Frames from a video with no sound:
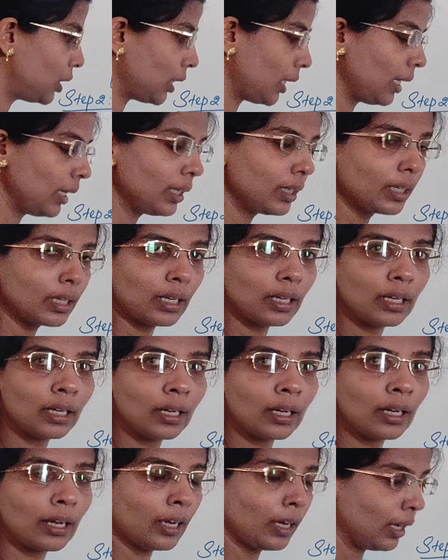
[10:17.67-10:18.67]
check
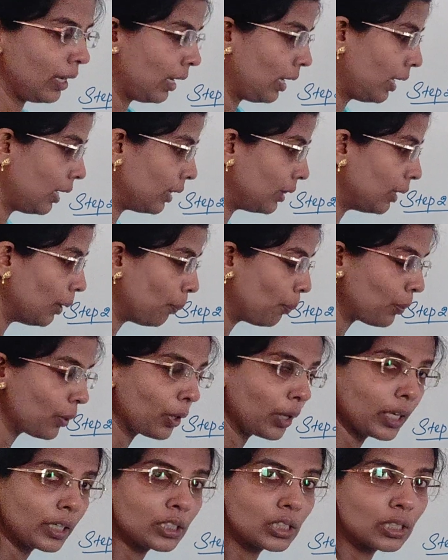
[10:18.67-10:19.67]
the
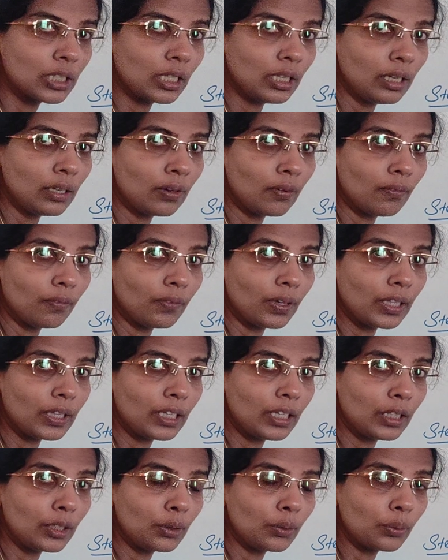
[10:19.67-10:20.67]
production
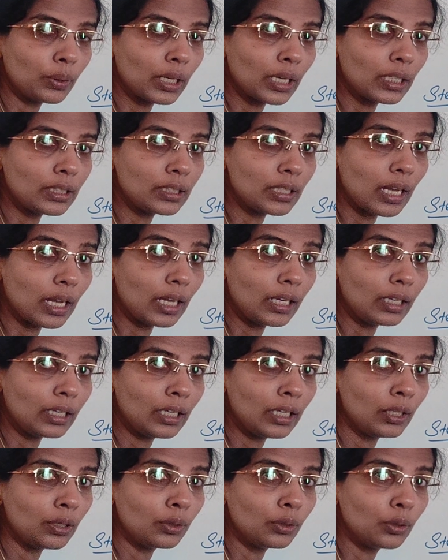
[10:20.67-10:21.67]
whether you get
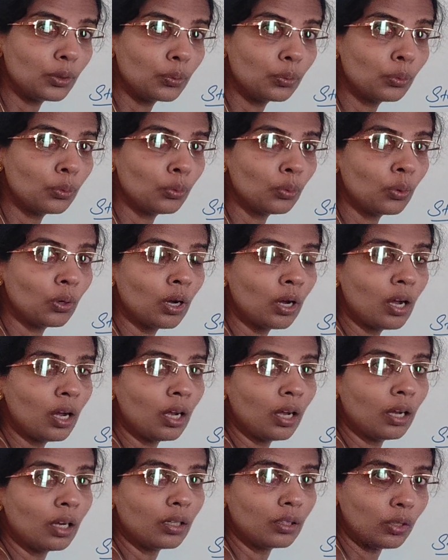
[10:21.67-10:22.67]
any new
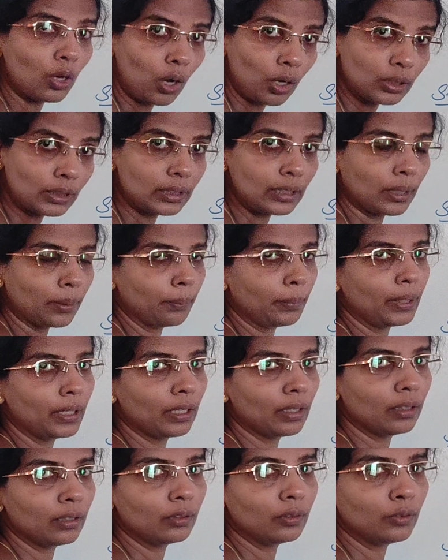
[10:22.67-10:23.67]

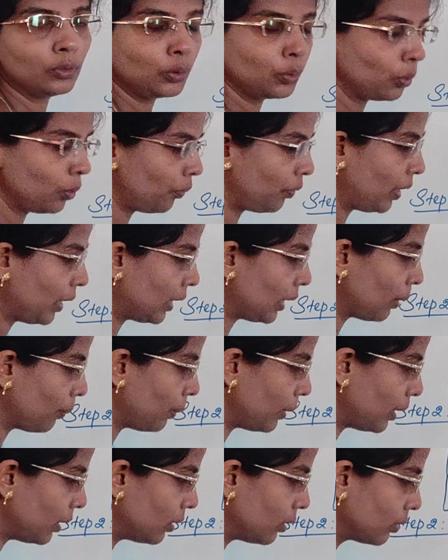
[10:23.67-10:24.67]
non-terminal, new
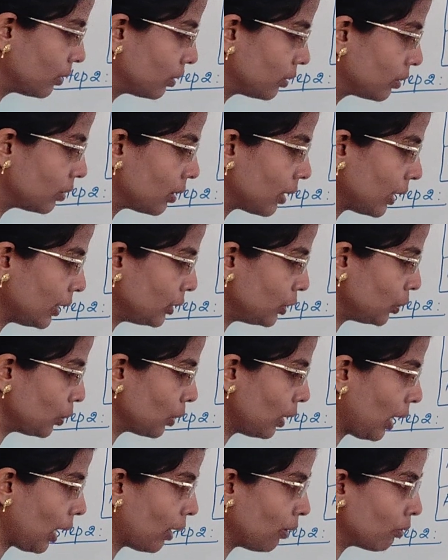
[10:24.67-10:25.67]
variable. Right,
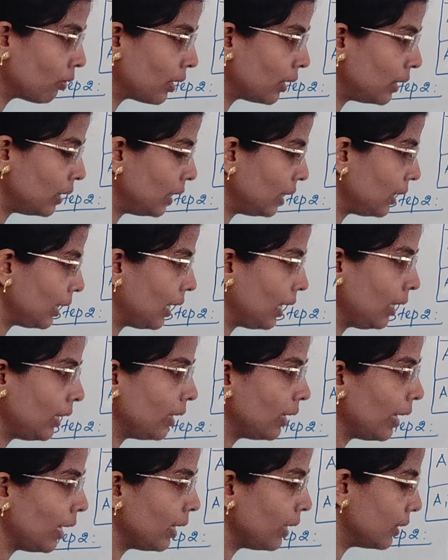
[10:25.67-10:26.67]
you have only
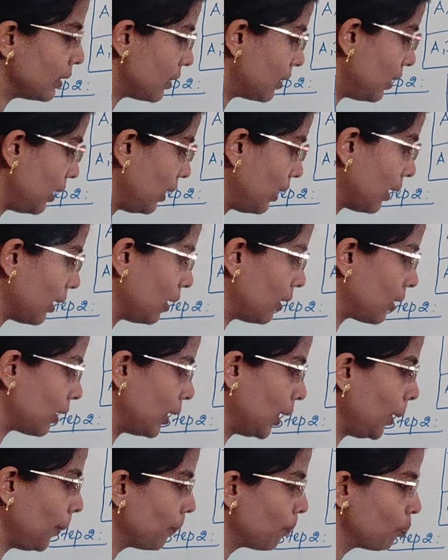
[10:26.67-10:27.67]
A is there
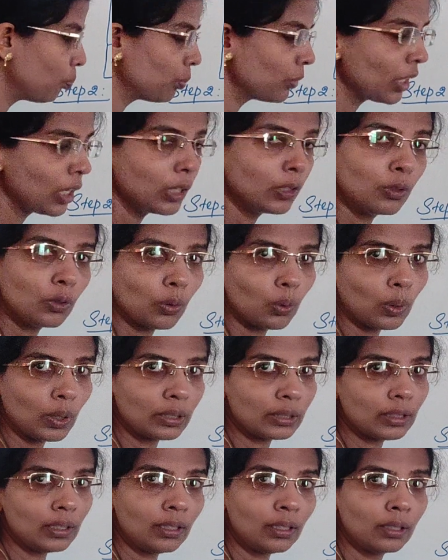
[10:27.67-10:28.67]
already. No
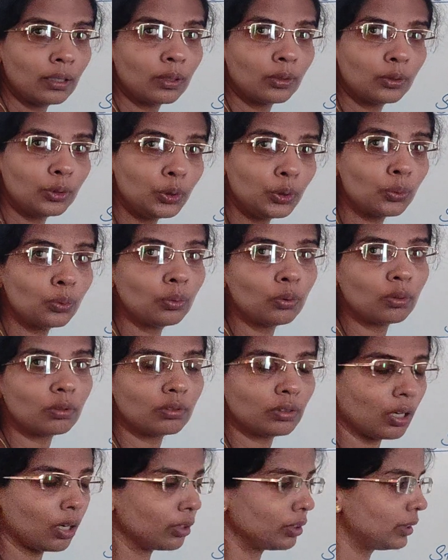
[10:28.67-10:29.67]
other
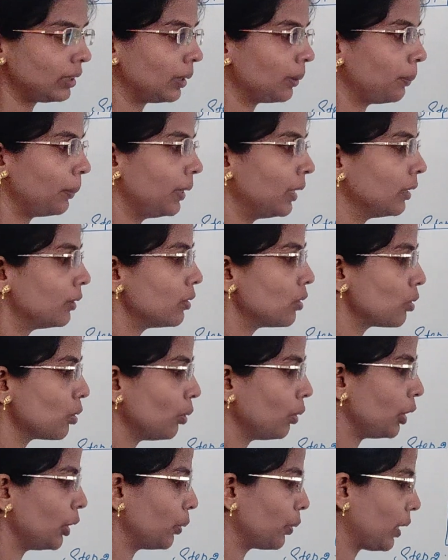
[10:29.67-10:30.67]
new non-terminal.
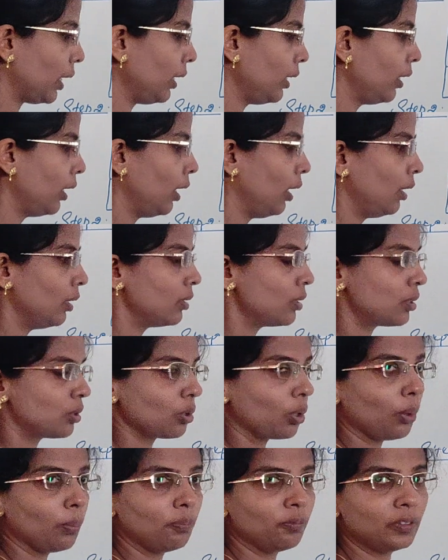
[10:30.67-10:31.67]
So you can
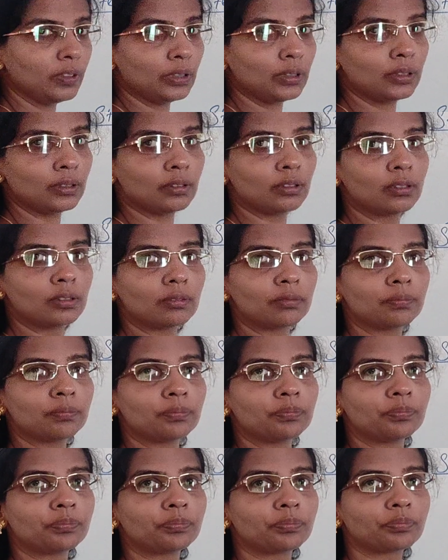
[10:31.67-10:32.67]
stop with
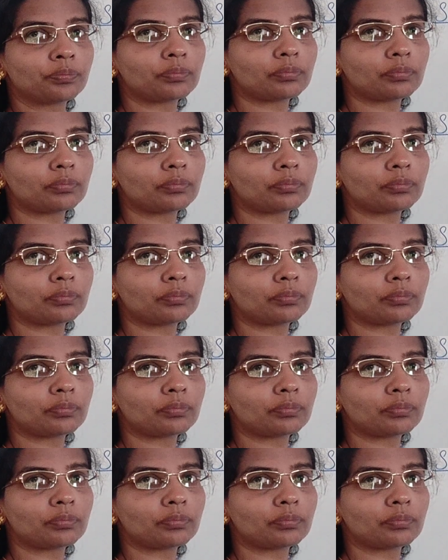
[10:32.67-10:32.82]
this.